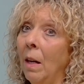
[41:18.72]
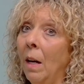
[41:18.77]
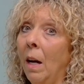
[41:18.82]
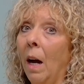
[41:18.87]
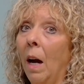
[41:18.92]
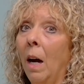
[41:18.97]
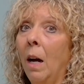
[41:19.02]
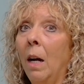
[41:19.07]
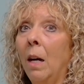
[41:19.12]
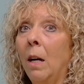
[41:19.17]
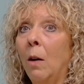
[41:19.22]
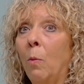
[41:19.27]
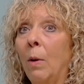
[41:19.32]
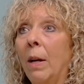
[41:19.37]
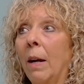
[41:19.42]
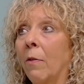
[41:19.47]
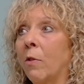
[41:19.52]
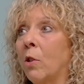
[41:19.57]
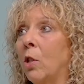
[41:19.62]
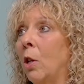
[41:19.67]
We
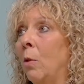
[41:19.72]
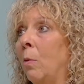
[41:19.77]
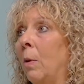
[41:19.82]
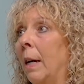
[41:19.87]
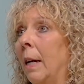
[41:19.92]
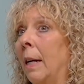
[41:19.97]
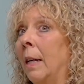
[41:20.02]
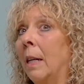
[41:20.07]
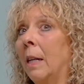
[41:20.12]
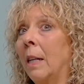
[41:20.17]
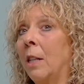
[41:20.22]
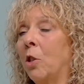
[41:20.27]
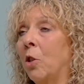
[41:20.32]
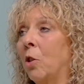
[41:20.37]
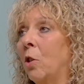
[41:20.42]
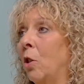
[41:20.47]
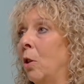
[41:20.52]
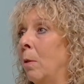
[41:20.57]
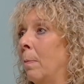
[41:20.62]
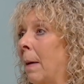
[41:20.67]
have 2 English,
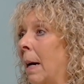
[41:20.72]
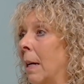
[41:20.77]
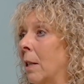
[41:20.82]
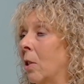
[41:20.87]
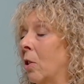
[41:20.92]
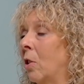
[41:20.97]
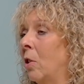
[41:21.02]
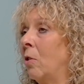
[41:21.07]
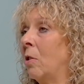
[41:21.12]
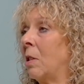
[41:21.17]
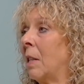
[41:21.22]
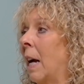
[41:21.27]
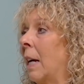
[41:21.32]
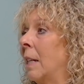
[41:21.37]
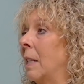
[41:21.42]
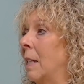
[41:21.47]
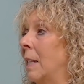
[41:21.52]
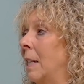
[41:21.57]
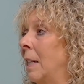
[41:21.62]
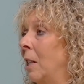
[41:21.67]
2 maths, 2
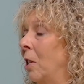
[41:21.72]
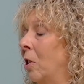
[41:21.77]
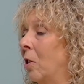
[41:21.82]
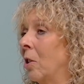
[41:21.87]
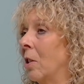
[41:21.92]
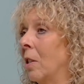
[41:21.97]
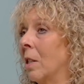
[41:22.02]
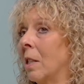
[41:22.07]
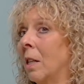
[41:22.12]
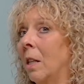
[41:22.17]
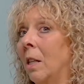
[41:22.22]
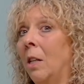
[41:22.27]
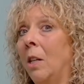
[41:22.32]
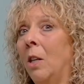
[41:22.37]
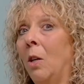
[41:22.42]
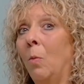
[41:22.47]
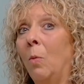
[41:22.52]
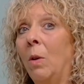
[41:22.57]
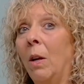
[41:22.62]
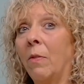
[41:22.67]
science teachers.
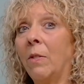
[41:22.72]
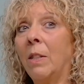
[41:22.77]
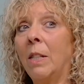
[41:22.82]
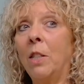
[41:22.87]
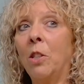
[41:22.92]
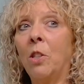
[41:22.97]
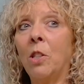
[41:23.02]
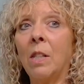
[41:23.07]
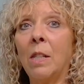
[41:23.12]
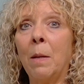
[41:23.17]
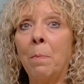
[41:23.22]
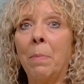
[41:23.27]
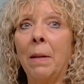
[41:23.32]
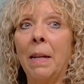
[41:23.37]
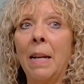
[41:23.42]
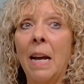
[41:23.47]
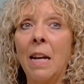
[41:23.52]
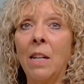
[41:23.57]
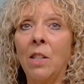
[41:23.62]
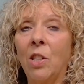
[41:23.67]
We have teachers in
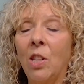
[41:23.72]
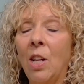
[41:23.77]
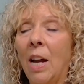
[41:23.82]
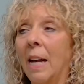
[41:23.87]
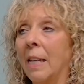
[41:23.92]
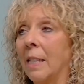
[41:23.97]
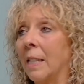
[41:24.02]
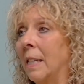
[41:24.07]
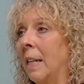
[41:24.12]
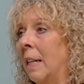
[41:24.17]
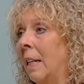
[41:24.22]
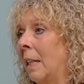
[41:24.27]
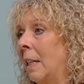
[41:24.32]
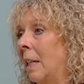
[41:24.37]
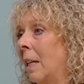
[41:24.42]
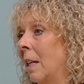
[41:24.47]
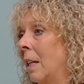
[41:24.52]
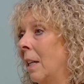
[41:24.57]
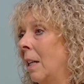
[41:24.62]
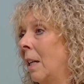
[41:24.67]
PHSE.
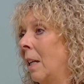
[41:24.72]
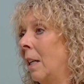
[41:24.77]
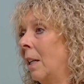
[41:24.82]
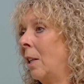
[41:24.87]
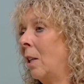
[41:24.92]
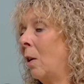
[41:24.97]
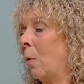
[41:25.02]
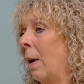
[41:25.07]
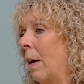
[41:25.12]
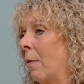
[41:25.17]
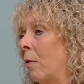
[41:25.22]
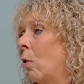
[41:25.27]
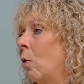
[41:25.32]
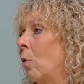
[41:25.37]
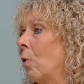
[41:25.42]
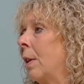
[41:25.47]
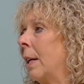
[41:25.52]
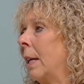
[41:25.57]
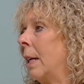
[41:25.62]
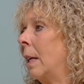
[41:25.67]
We have all
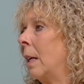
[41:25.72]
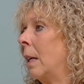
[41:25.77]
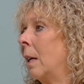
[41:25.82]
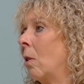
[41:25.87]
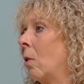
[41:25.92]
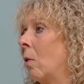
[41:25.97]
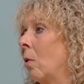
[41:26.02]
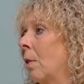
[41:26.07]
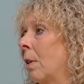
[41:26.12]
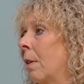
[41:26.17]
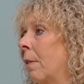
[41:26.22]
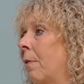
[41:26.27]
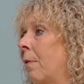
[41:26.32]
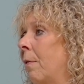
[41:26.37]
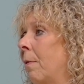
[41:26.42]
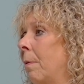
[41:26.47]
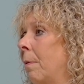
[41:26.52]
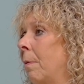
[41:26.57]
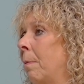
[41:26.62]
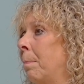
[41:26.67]
the
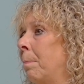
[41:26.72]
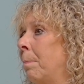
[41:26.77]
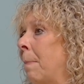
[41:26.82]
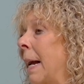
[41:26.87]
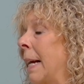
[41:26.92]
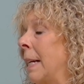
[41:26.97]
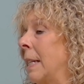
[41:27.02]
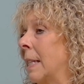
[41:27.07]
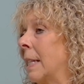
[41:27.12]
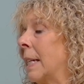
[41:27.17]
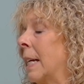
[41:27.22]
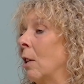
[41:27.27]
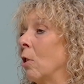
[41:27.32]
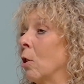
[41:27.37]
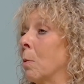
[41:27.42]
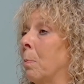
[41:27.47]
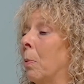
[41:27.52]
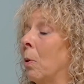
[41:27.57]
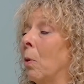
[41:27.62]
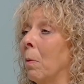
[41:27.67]
main skills,
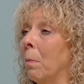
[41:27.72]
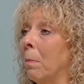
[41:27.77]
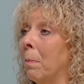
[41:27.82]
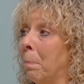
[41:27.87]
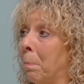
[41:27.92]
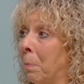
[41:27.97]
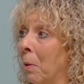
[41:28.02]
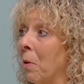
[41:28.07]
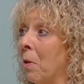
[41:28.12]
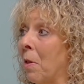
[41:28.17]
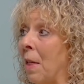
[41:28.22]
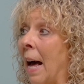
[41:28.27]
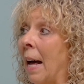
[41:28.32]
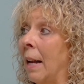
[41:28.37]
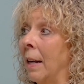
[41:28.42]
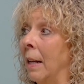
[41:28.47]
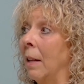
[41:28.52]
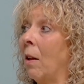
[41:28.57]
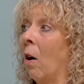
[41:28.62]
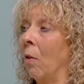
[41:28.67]
but
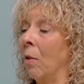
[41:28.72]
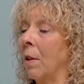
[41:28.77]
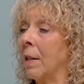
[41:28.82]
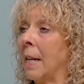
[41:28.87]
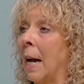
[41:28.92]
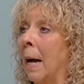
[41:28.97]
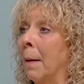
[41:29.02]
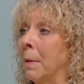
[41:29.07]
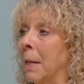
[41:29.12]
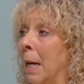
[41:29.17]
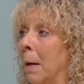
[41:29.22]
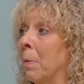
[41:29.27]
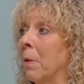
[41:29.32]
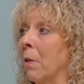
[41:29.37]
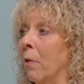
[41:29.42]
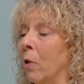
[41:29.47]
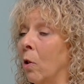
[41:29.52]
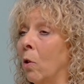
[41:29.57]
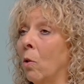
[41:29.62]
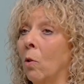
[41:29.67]
then on the timetable,
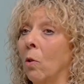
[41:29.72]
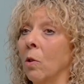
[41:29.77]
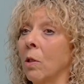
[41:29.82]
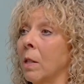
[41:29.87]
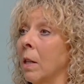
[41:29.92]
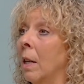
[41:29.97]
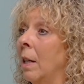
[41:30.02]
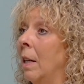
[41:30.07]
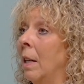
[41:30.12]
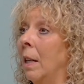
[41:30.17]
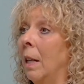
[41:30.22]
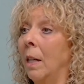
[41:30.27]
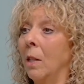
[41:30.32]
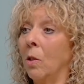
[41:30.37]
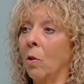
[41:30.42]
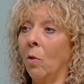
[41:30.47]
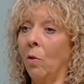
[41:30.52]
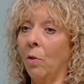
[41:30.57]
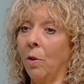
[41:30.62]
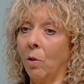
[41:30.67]
of course, is
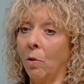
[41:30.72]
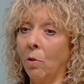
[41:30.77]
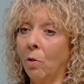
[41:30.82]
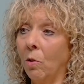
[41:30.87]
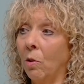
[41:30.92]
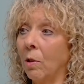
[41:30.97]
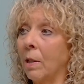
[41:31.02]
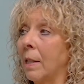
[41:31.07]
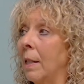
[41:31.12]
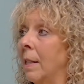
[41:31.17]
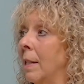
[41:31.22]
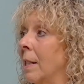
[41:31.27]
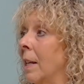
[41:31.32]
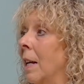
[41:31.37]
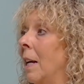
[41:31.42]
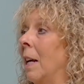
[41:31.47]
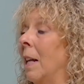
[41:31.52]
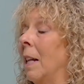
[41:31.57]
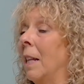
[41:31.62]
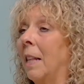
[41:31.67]
all the horses,
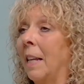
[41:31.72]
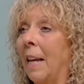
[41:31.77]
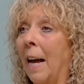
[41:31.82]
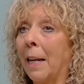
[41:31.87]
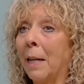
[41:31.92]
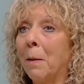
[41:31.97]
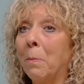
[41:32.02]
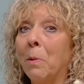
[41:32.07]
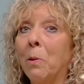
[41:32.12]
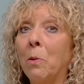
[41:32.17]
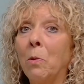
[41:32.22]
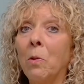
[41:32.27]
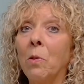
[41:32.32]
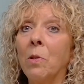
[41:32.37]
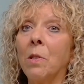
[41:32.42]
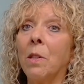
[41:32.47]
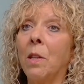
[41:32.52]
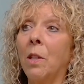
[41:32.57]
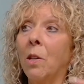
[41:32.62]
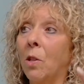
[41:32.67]
the animals,
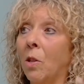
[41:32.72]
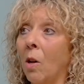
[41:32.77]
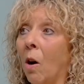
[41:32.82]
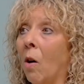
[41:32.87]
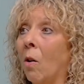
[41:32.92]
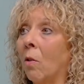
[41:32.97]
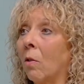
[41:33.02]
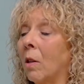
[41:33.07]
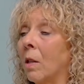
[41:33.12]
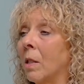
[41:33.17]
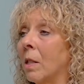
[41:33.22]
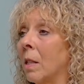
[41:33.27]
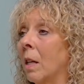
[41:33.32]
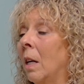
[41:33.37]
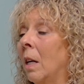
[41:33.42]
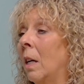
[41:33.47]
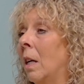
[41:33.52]
the dogs.